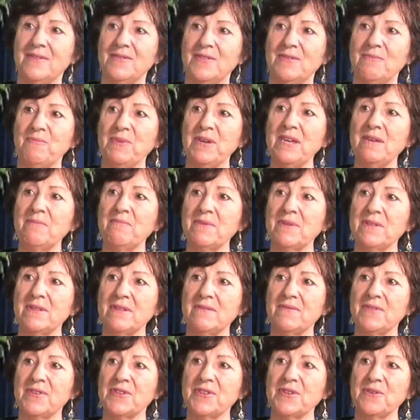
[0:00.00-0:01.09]
the people
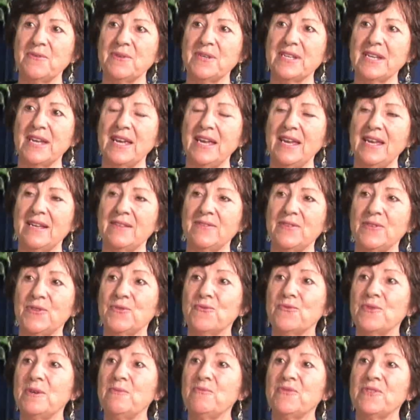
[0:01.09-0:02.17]
of the Tuatha and the
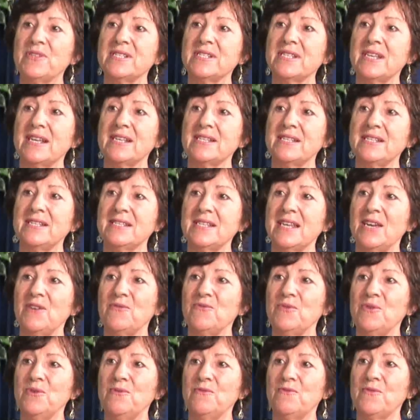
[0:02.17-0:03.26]
three princesses,
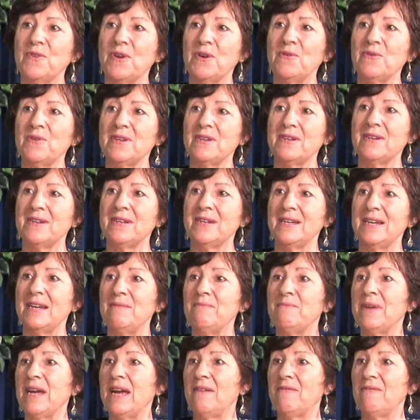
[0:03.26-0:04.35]
Ériu, Fódla,
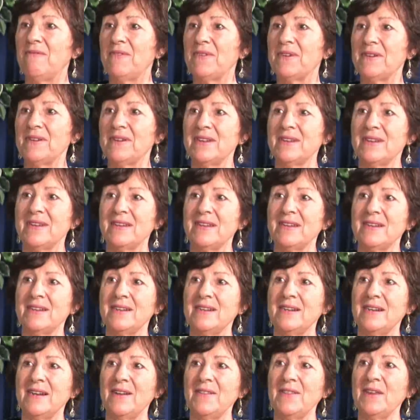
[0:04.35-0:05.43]
and Banba.
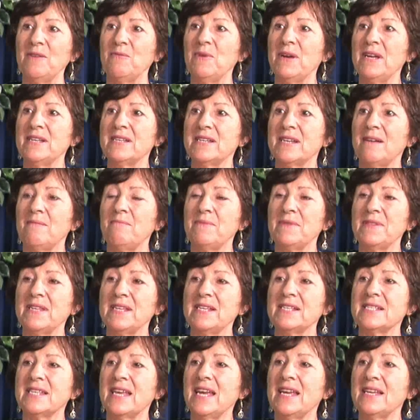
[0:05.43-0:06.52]
And they went up and they
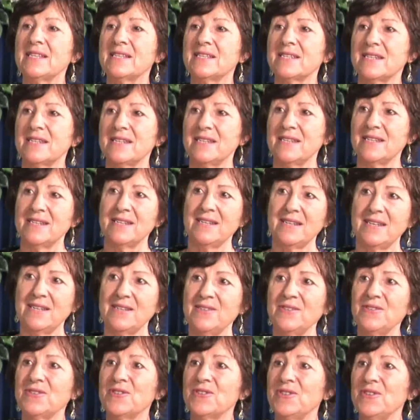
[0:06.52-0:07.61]
sat at
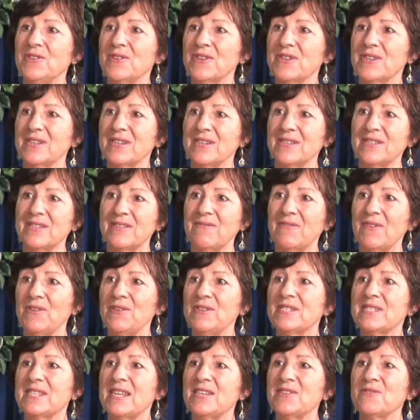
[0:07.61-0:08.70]
Uisneach the very
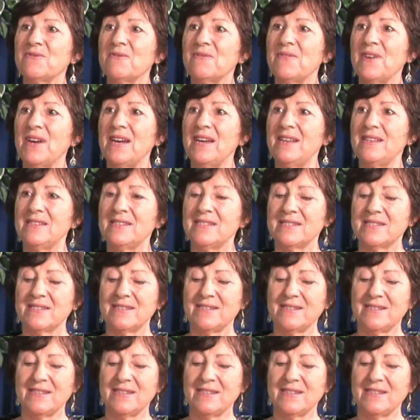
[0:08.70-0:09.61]
centre of Ireland.